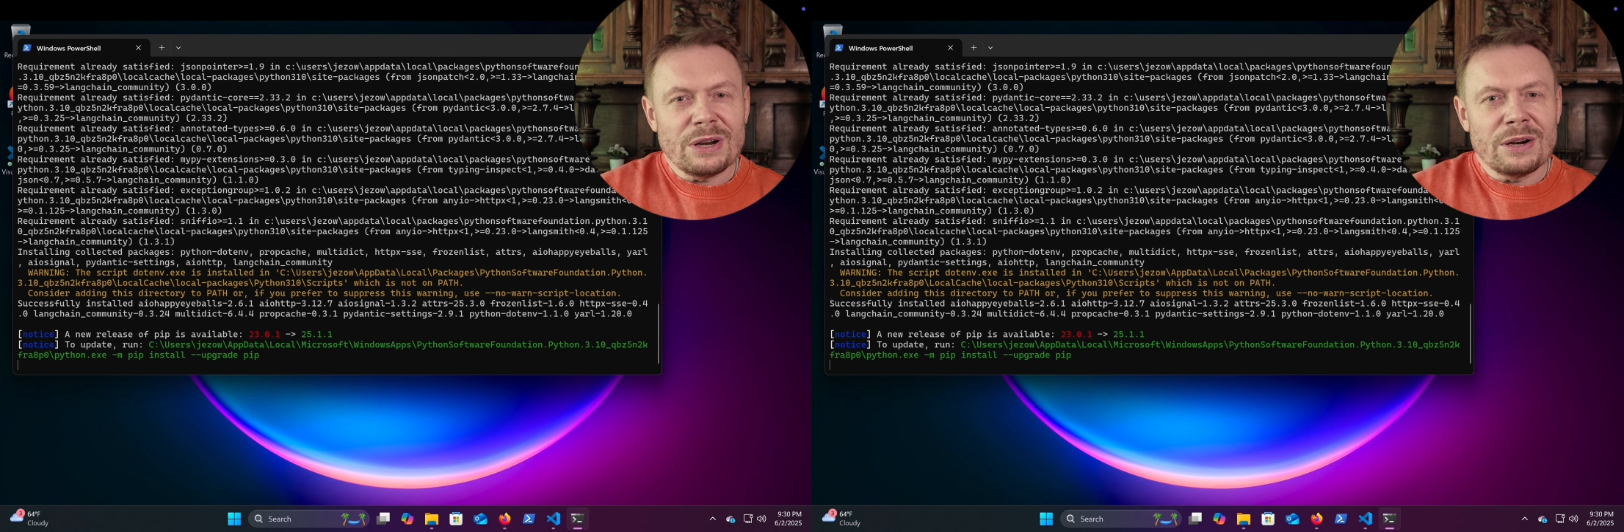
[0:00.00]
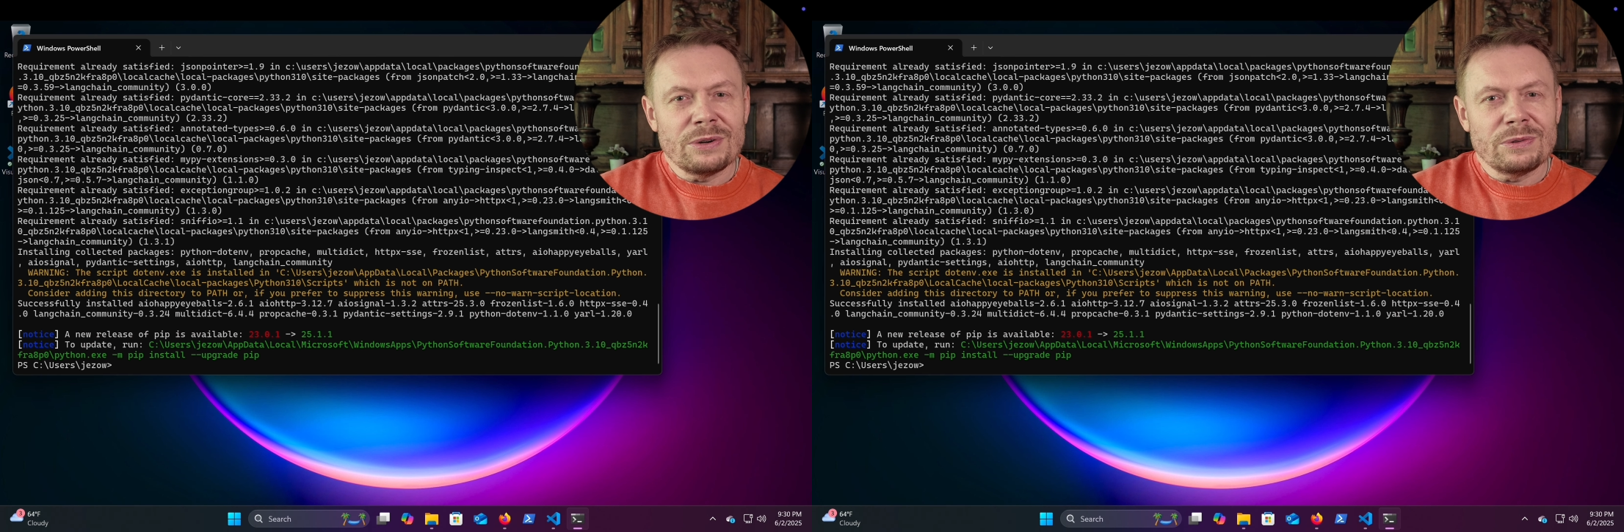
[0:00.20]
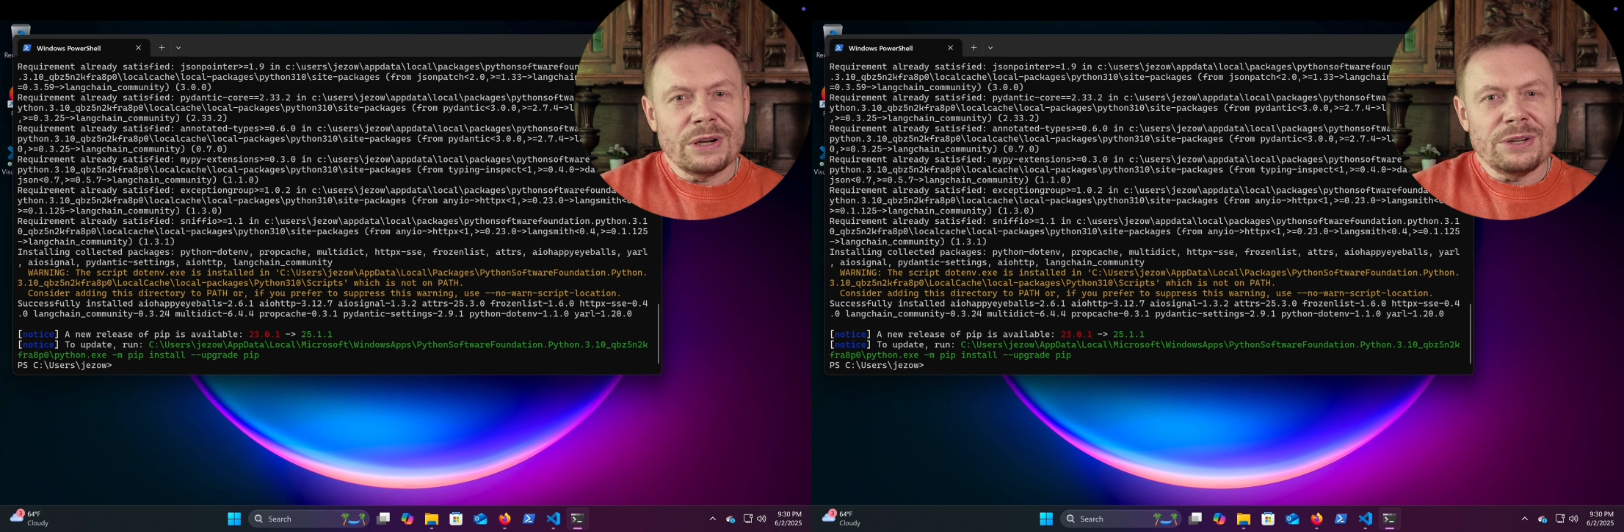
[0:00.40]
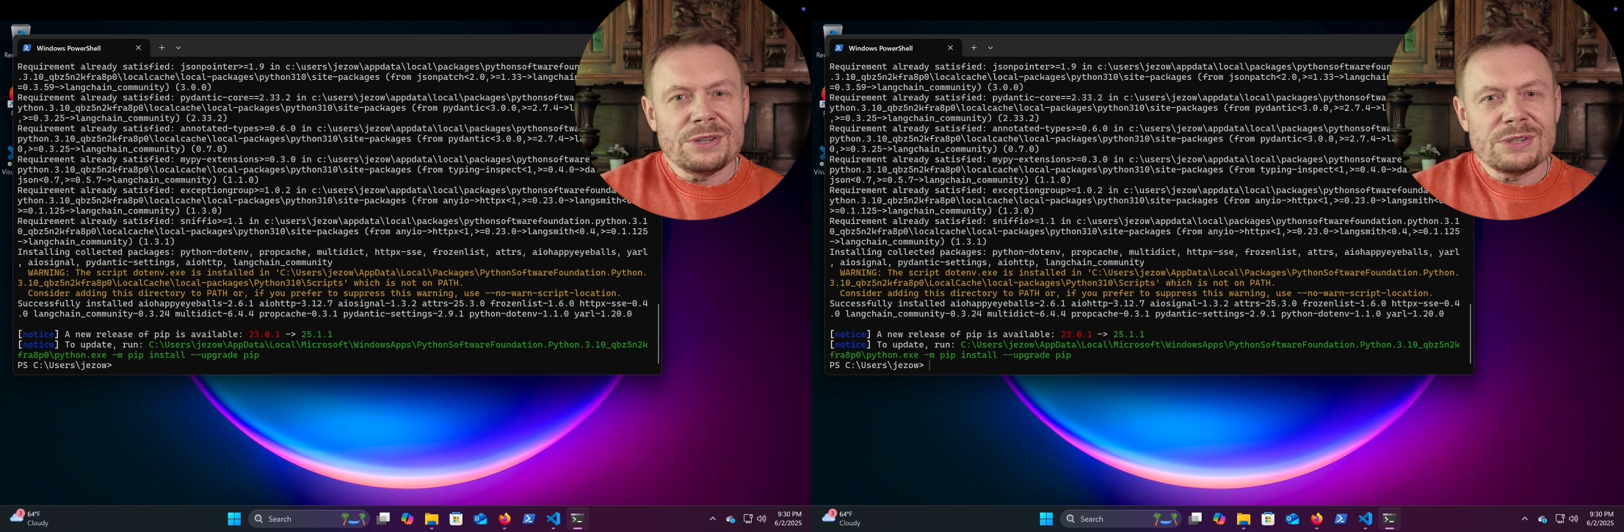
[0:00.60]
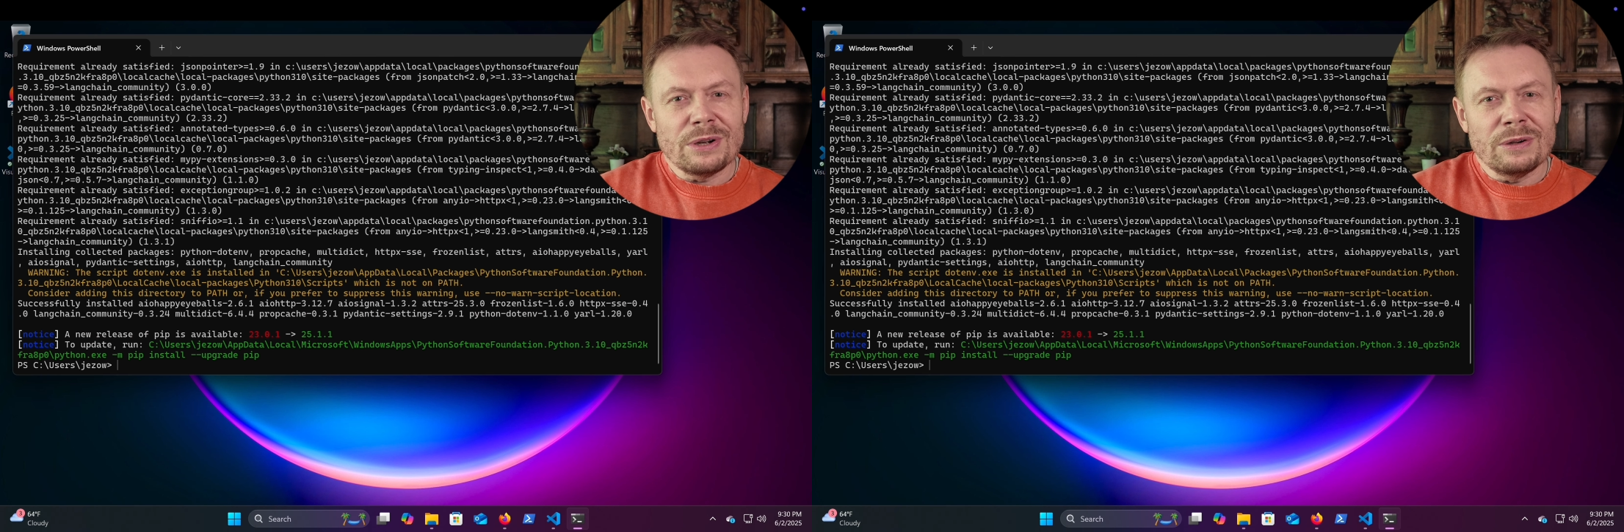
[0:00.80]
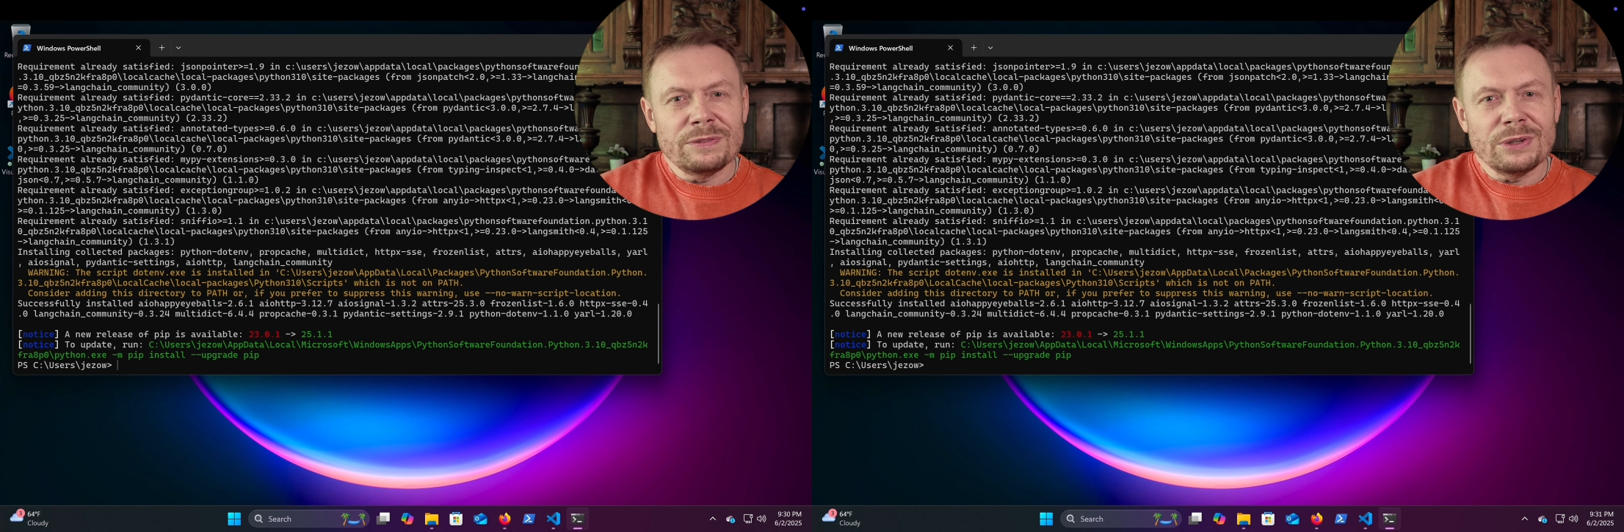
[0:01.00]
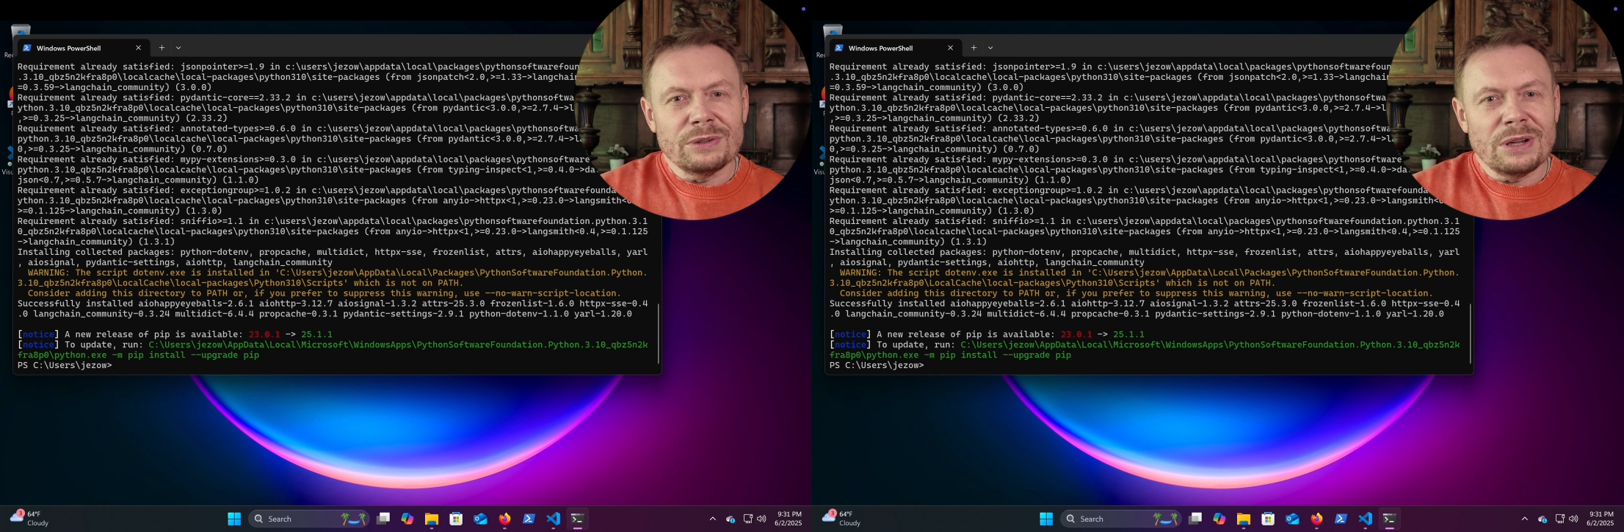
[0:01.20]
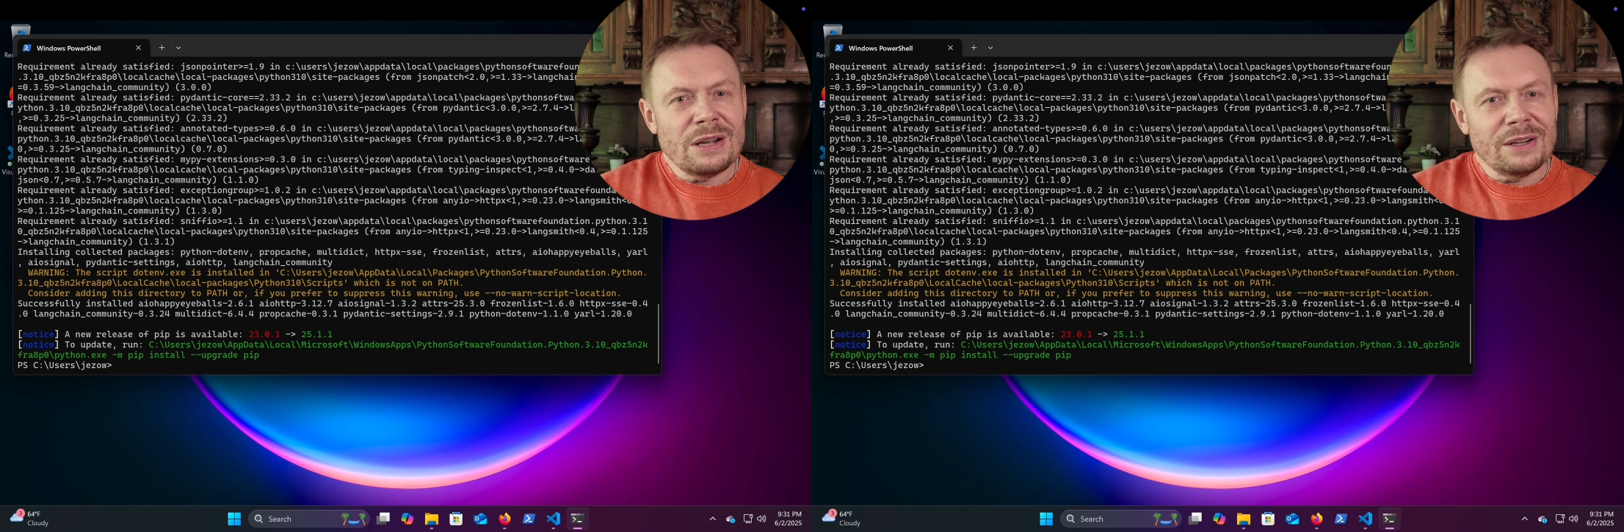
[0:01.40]
are already solved
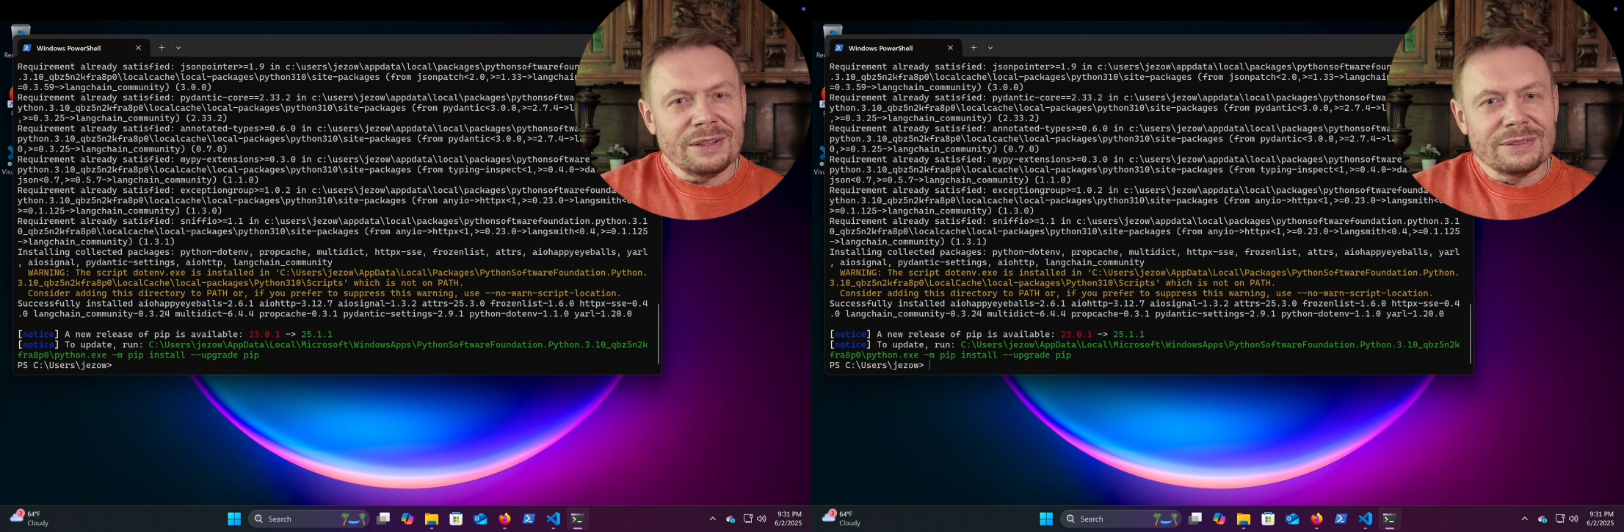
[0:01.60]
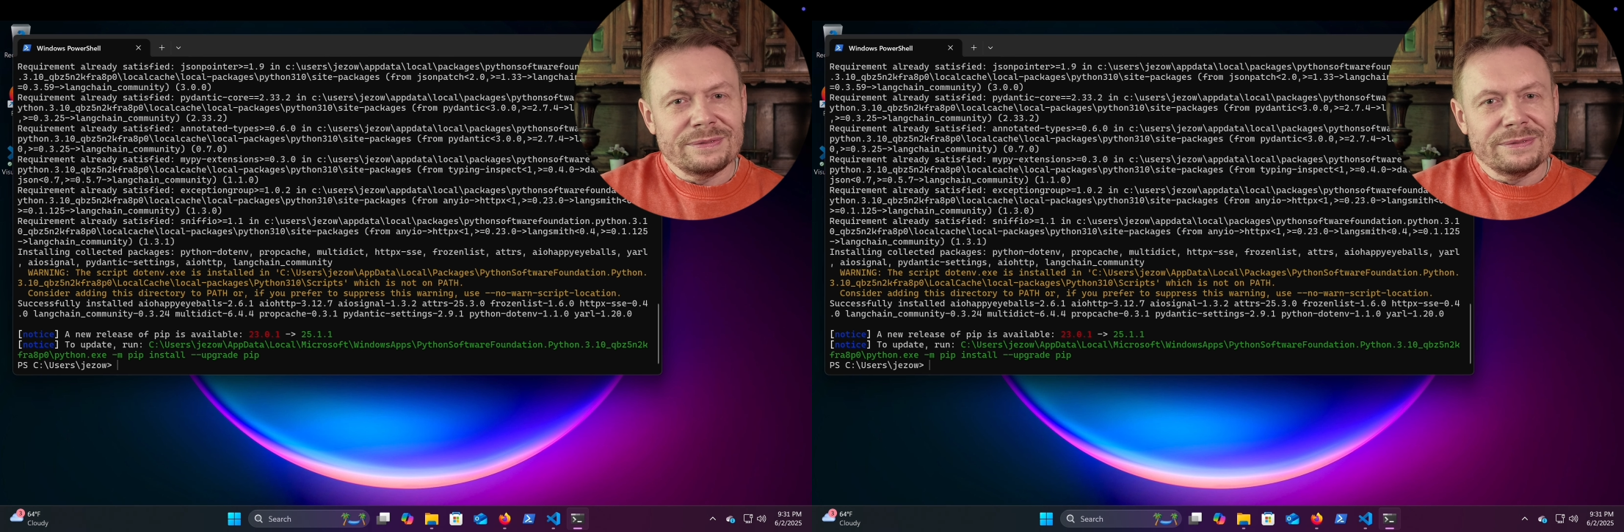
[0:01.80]
online.